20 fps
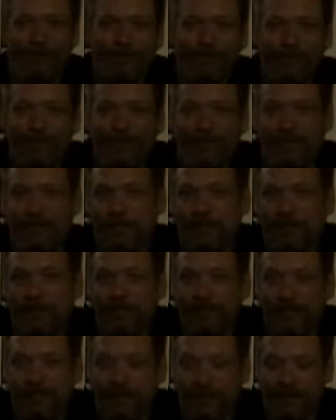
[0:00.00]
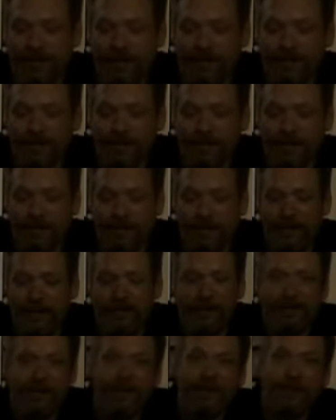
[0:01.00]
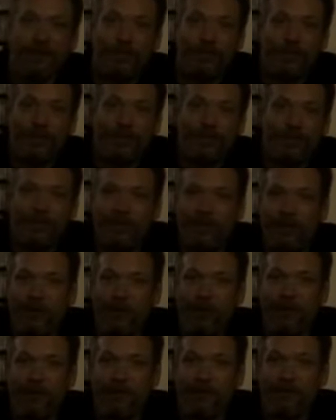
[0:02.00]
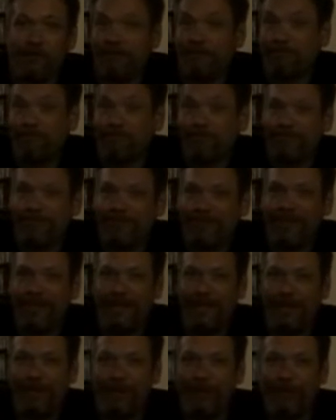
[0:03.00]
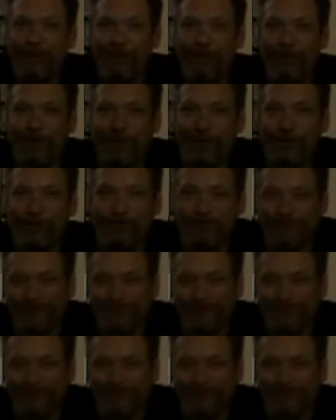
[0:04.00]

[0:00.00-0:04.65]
is signed by Jason and Grant. Hey, go figure.